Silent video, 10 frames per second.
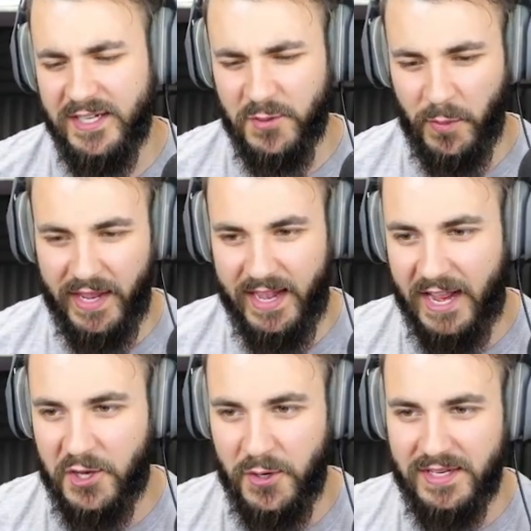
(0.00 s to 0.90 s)
It's weird.
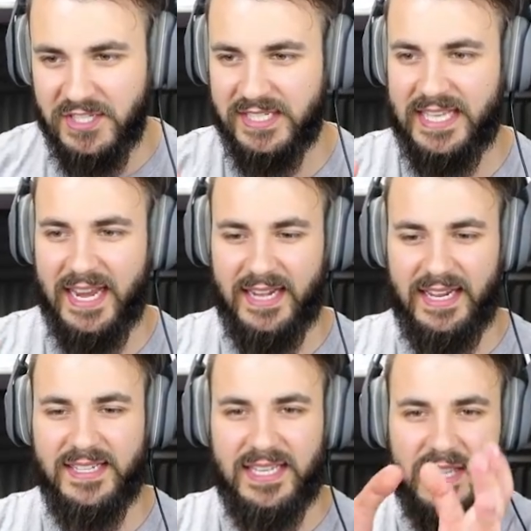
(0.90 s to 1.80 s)
I couldn't just get it
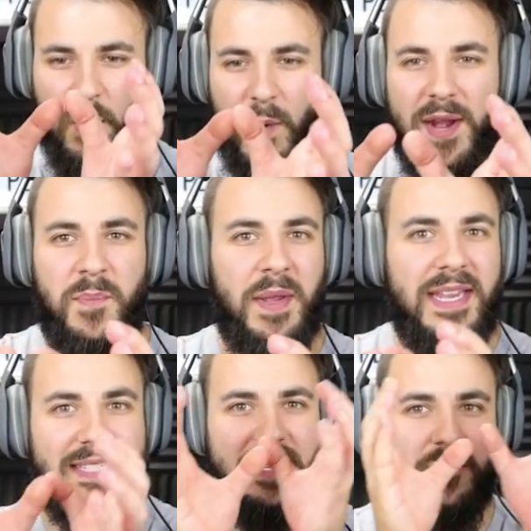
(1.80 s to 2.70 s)
into the one piece.